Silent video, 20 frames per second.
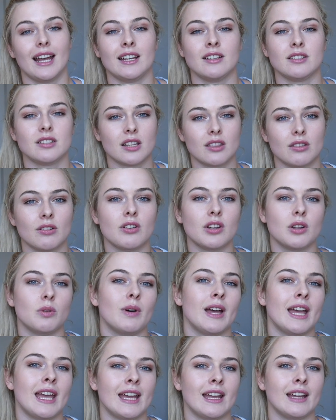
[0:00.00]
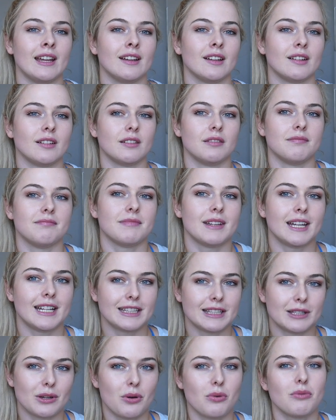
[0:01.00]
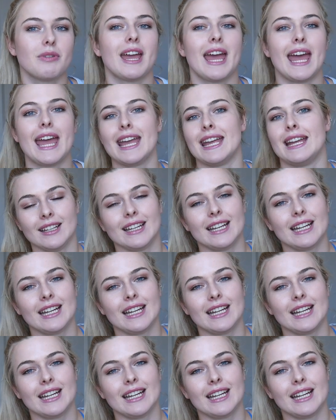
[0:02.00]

And to throw it away, it's okay.